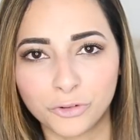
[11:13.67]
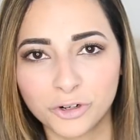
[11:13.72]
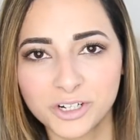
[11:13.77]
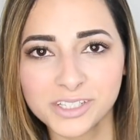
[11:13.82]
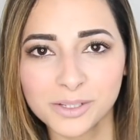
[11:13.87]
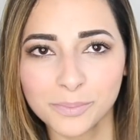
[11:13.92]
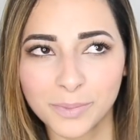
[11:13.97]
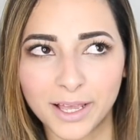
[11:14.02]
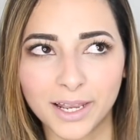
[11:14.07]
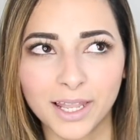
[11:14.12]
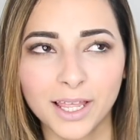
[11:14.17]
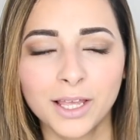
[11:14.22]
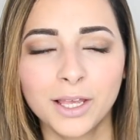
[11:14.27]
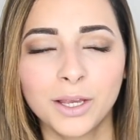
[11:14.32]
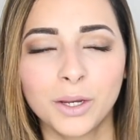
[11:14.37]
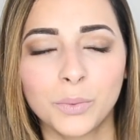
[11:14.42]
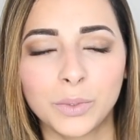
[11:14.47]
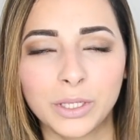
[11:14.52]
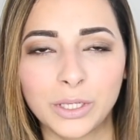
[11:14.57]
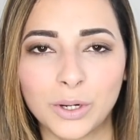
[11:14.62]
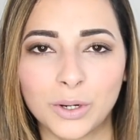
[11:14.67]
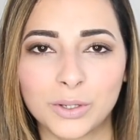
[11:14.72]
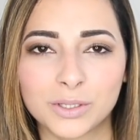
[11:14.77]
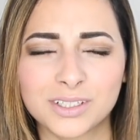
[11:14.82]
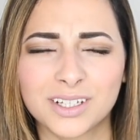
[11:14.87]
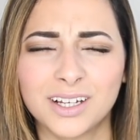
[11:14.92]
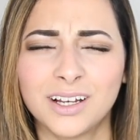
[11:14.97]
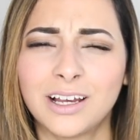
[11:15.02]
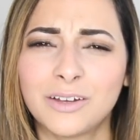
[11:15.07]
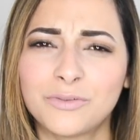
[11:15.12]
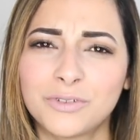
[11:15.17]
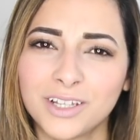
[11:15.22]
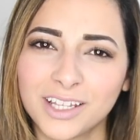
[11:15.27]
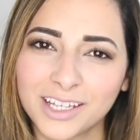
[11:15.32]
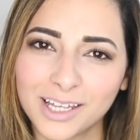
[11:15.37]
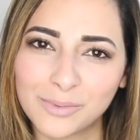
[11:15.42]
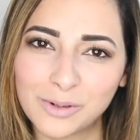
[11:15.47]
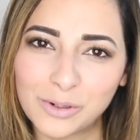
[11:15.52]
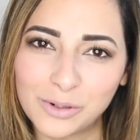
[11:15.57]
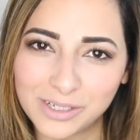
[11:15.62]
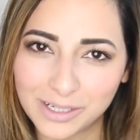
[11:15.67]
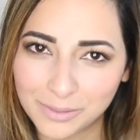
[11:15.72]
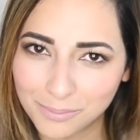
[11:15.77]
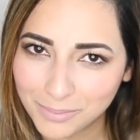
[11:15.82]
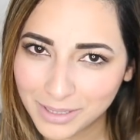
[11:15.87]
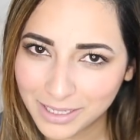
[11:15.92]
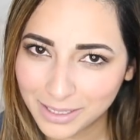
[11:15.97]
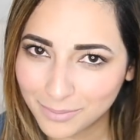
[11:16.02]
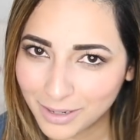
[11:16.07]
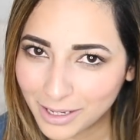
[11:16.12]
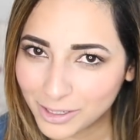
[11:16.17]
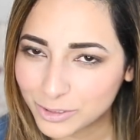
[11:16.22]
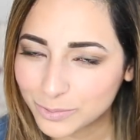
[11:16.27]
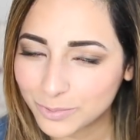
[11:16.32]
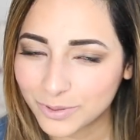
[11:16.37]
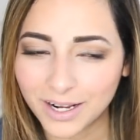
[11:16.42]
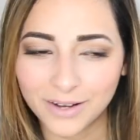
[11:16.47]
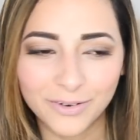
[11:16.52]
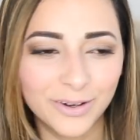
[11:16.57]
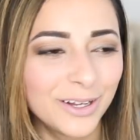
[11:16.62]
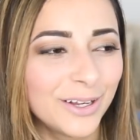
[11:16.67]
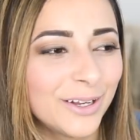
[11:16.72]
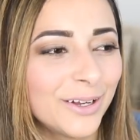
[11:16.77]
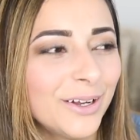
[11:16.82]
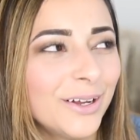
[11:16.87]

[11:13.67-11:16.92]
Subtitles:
For Isabella, we got, I feel like I'm going a million miles per